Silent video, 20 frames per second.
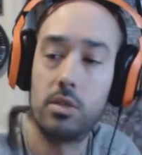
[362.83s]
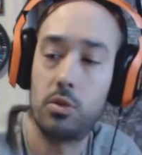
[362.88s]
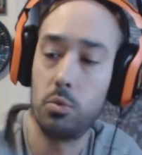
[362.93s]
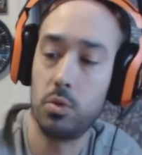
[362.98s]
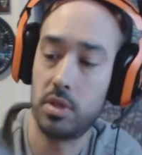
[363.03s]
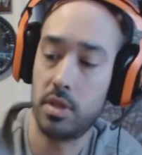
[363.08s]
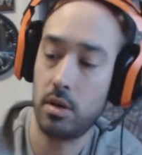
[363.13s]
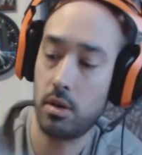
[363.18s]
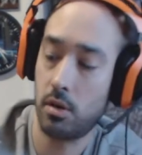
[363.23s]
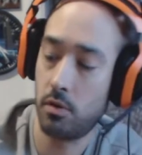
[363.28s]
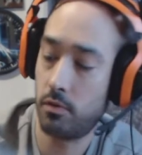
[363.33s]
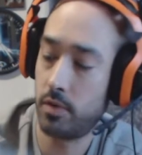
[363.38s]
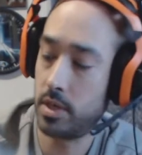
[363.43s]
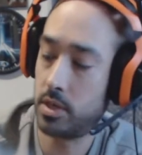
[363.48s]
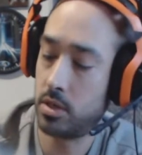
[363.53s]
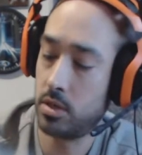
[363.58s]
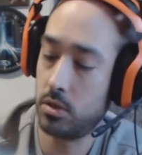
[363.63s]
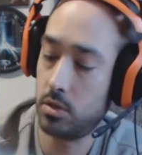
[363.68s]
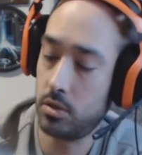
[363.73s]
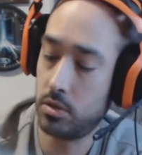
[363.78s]
this was their
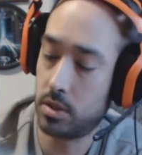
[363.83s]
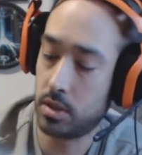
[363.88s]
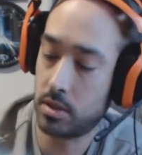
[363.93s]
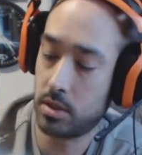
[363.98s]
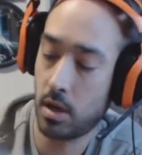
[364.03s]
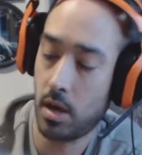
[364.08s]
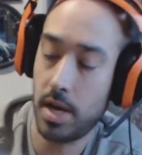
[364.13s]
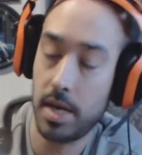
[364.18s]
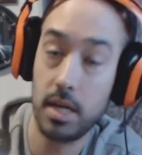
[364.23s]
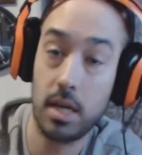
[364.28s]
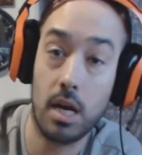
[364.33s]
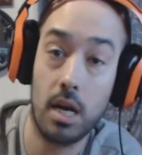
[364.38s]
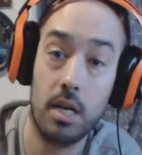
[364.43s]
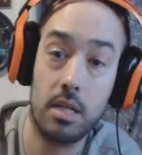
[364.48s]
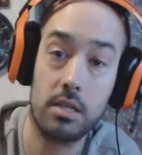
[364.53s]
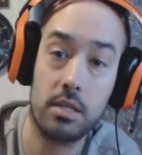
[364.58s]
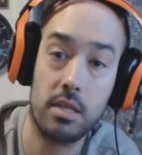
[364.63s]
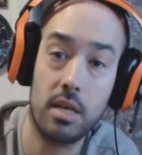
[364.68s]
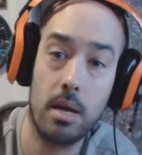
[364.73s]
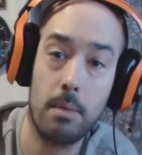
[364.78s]
original design
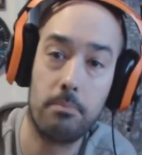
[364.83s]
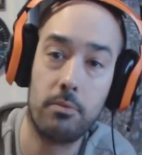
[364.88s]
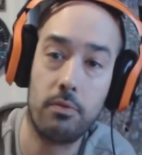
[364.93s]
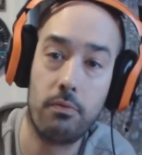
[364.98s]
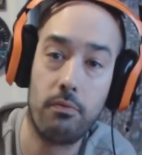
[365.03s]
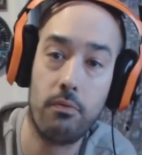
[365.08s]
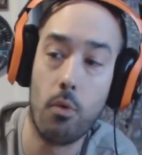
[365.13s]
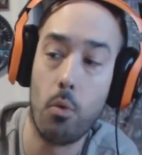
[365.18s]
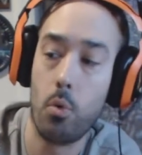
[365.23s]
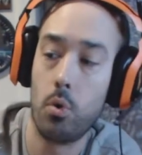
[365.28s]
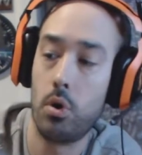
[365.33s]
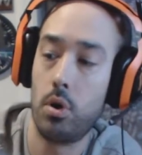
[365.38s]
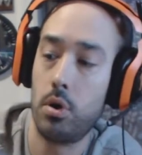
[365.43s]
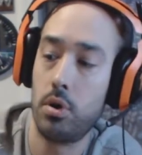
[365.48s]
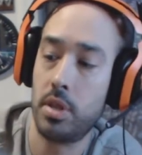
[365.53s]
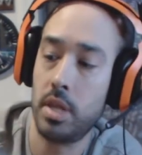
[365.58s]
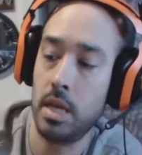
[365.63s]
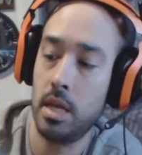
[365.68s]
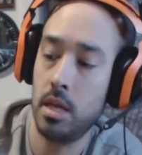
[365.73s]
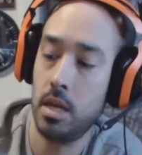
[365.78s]
concept
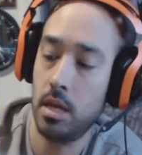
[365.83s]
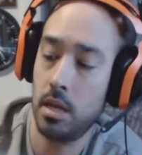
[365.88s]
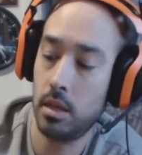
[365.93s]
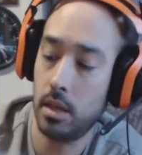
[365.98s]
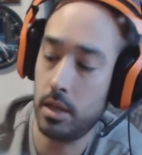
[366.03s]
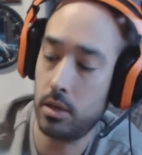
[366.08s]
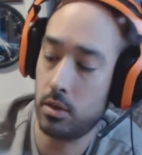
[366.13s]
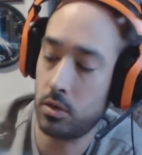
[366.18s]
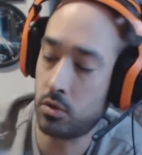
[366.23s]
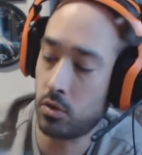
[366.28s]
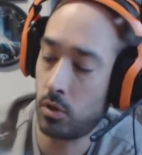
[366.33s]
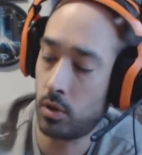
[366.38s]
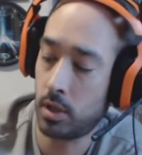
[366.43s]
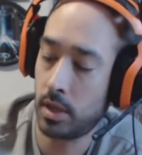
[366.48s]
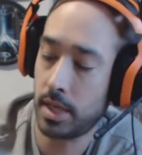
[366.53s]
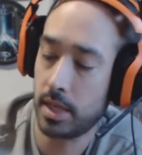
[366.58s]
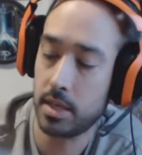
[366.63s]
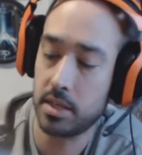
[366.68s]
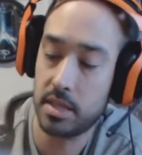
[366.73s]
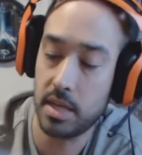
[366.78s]
for the Elite
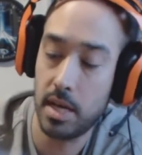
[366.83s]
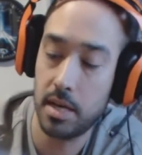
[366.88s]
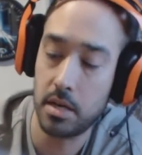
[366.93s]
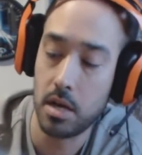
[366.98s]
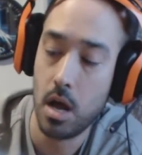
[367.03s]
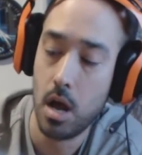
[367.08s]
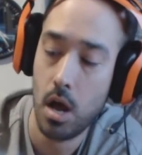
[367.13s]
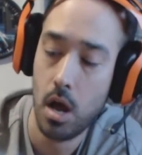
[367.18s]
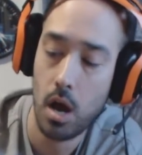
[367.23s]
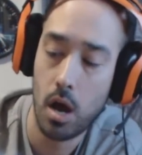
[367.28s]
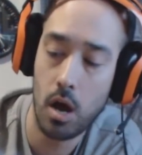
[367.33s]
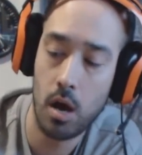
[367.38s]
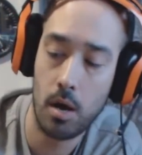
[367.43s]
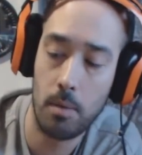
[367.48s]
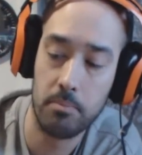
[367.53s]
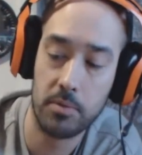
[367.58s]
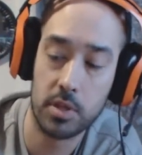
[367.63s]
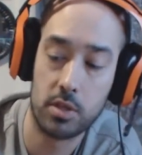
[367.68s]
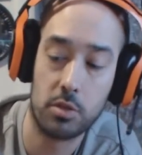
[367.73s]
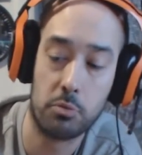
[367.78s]
controller, like I said.
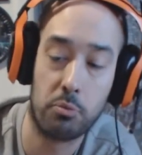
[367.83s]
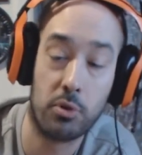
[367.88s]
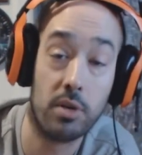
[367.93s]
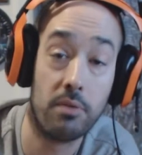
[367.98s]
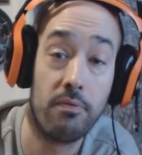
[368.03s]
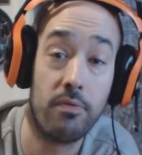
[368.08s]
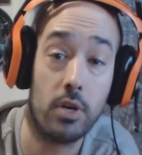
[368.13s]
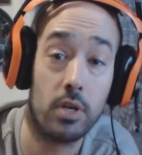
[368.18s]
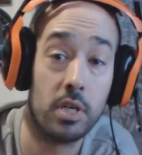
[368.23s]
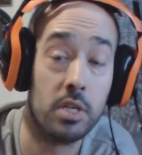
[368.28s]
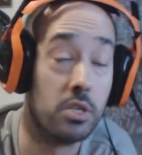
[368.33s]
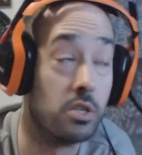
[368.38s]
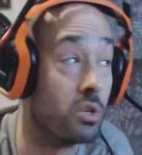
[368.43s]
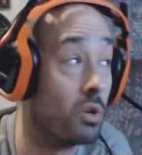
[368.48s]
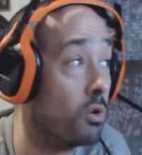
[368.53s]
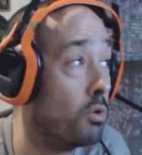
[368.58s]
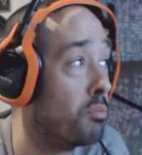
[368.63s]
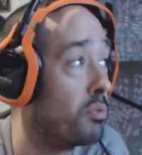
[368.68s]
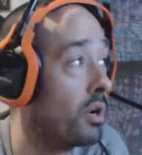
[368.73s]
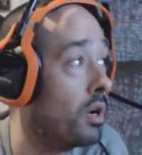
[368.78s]
Um, this is pretty fucking
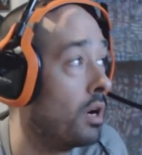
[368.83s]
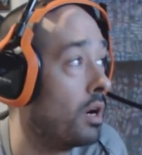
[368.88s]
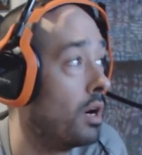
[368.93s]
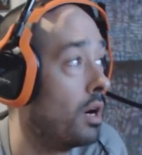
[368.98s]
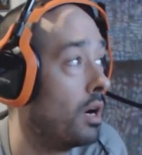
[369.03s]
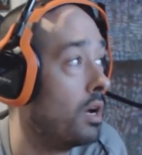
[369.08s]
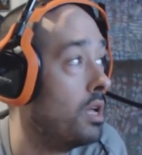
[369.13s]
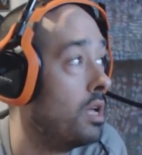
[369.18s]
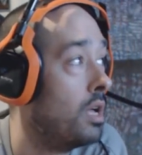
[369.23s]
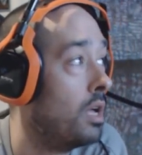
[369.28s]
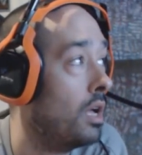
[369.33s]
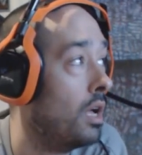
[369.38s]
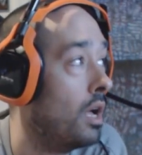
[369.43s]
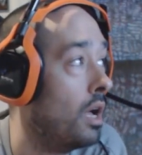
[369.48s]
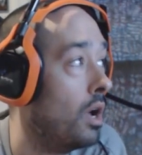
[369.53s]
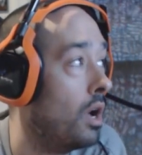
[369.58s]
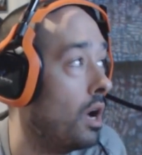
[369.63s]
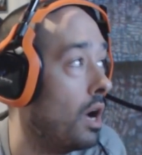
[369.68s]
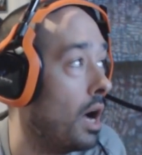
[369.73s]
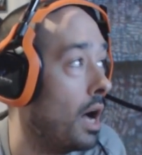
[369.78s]
dope. Uh,
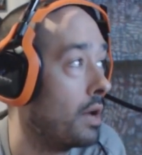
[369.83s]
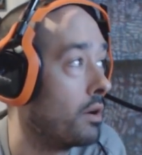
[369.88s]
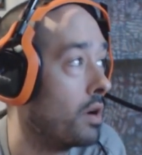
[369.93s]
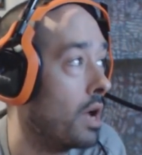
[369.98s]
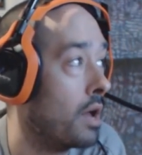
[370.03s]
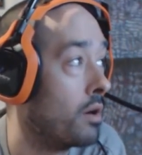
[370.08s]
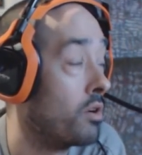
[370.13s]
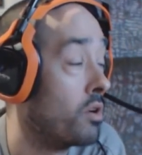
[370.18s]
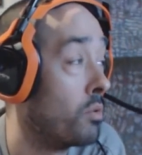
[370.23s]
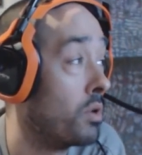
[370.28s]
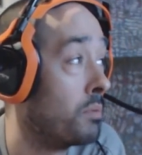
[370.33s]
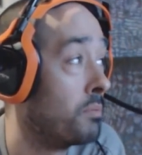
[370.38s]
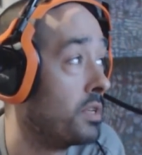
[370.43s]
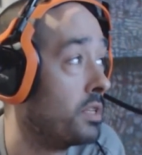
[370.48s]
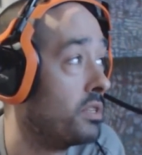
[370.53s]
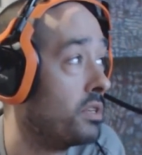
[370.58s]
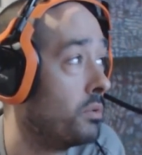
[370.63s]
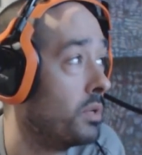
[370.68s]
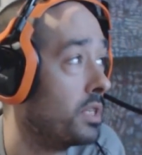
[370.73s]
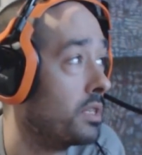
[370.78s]
I don't, I don't know what I'm
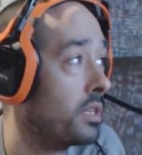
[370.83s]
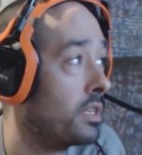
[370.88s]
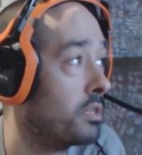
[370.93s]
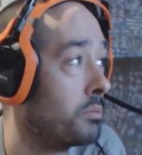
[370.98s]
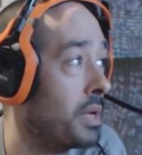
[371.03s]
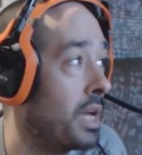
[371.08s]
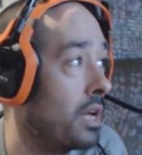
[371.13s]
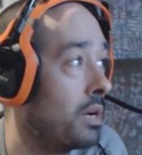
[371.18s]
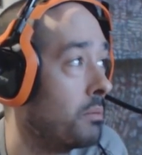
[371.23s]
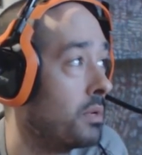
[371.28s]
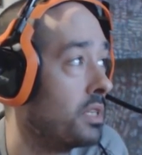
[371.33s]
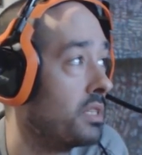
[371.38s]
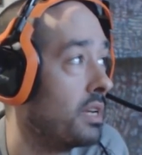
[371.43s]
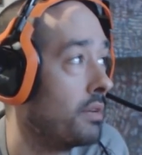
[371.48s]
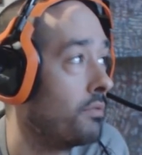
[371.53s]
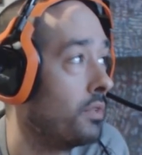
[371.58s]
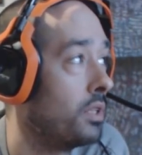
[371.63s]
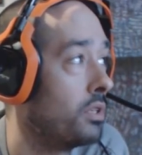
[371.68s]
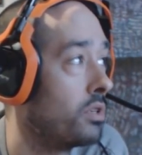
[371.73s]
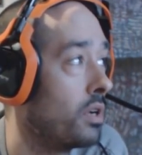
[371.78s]
gonna do with this, man. I'm gonna
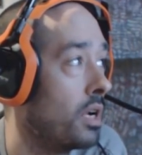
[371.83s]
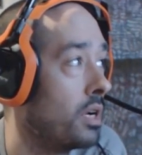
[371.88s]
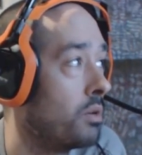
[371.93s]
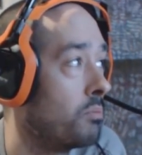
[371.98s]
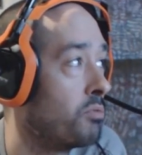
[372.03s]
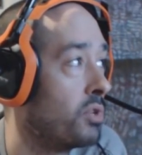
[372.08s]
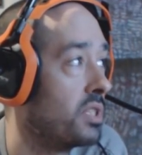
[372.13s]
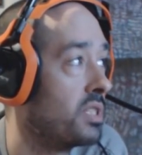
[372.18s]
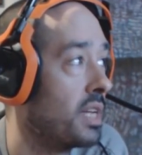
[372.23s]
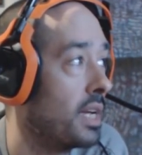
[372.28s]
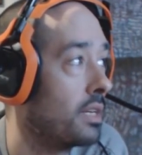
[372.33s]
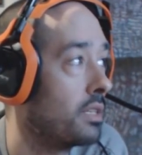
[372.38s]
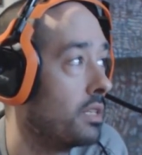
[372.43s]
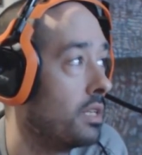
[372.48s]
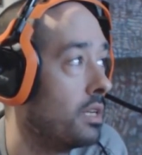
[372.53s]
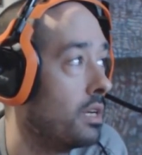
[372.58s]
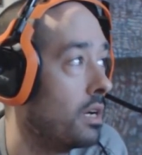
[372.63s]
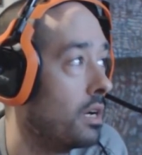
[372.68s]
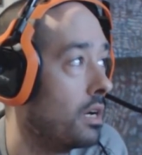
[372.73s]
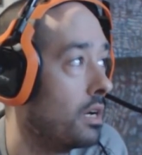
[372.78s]
definitely try to protect
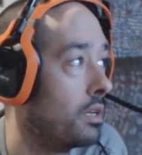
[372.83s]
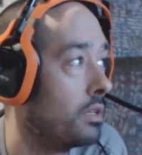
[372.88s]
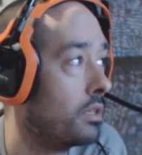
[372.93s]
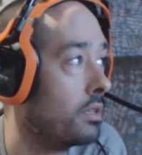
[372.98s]
the uh,